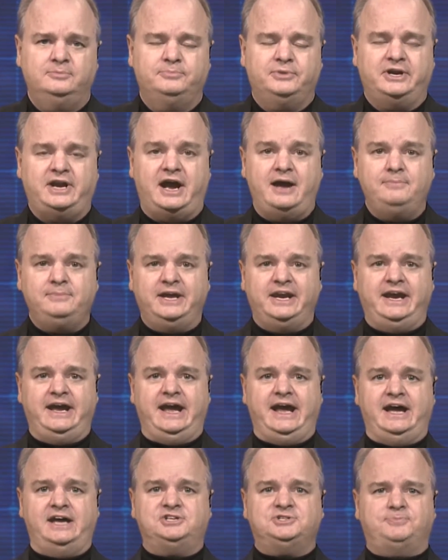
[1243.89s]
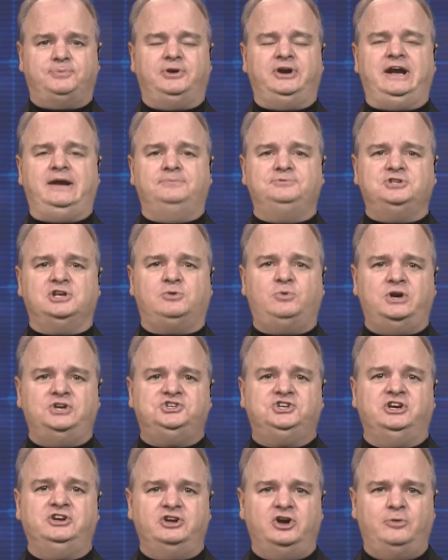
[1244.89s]
But I'm going to ask perhaps the
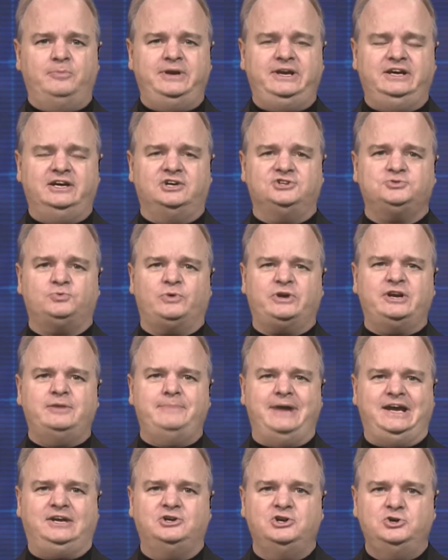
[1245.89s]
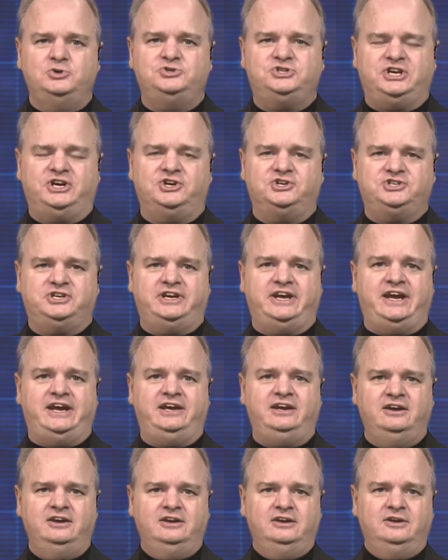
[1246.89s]
question nobody else, we're going to make news here
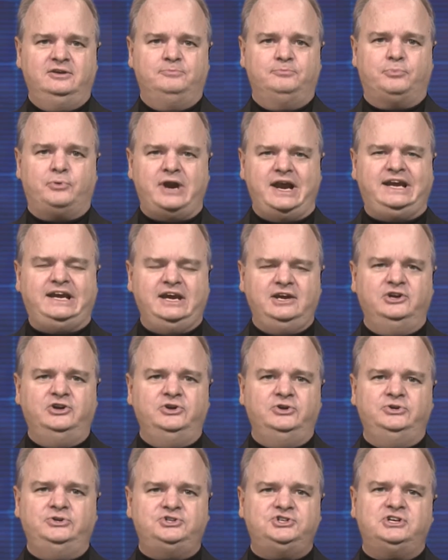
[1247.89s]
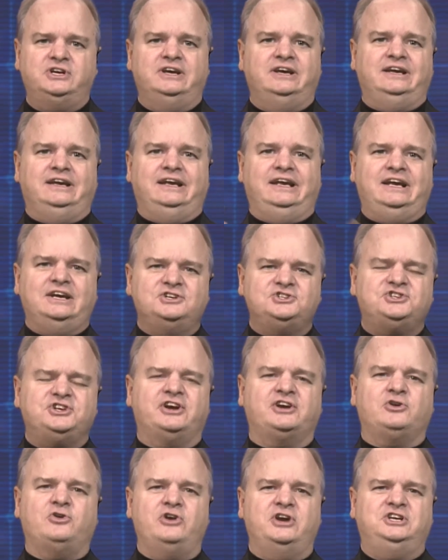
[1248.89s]
today. Breaking news, is
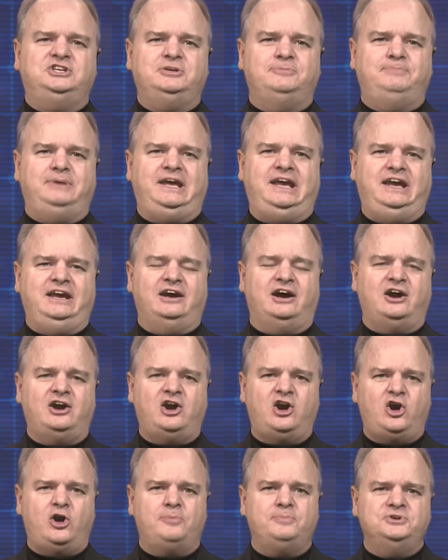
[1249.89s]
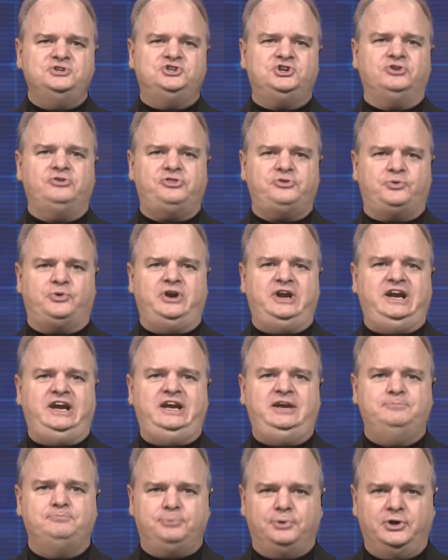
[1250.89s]
there going to be a Harbinger
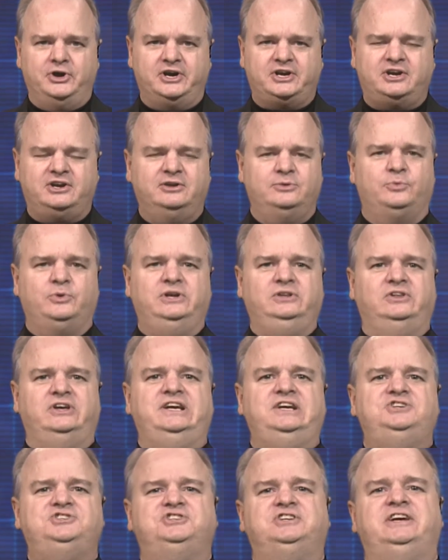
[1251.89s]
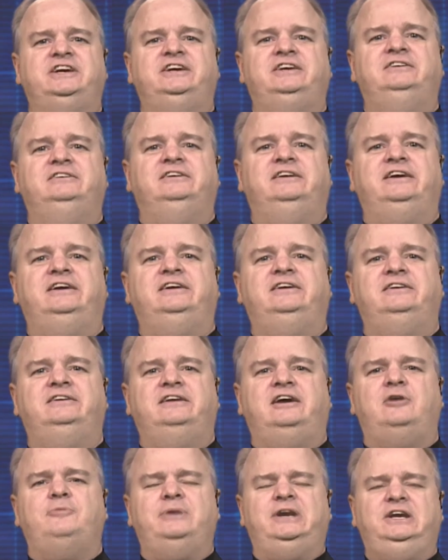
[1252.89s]
3 book released,
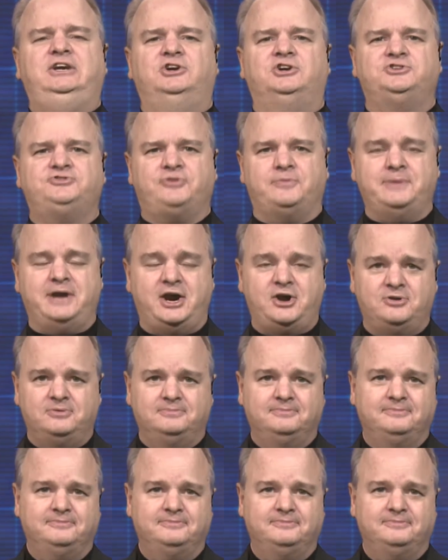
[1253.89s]
and how many years from now?